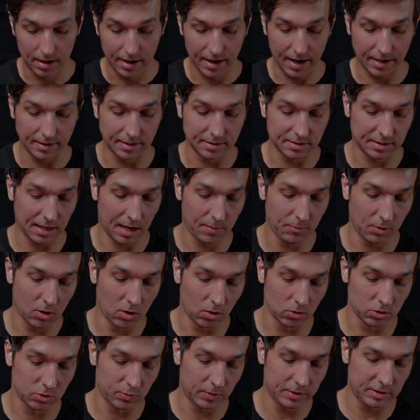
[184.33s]
And the same
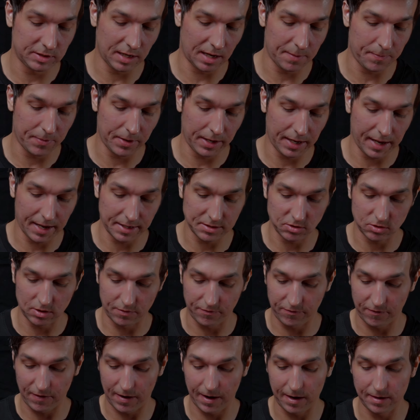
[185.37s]
goes with JPEG Extra
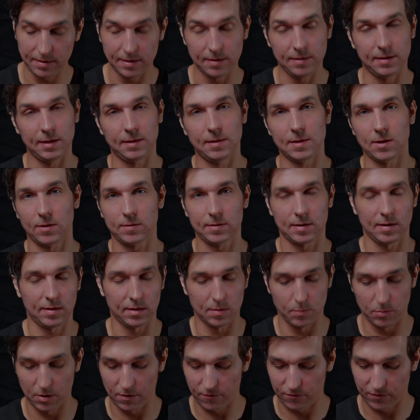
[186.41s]
Fine, did not hit the
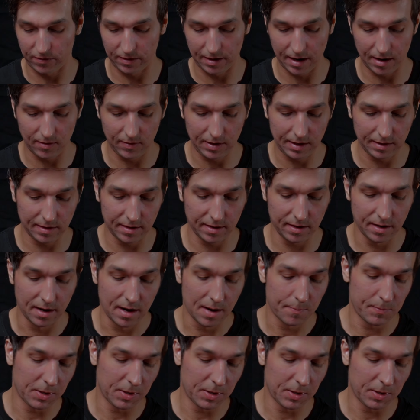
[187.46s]
buffer there either.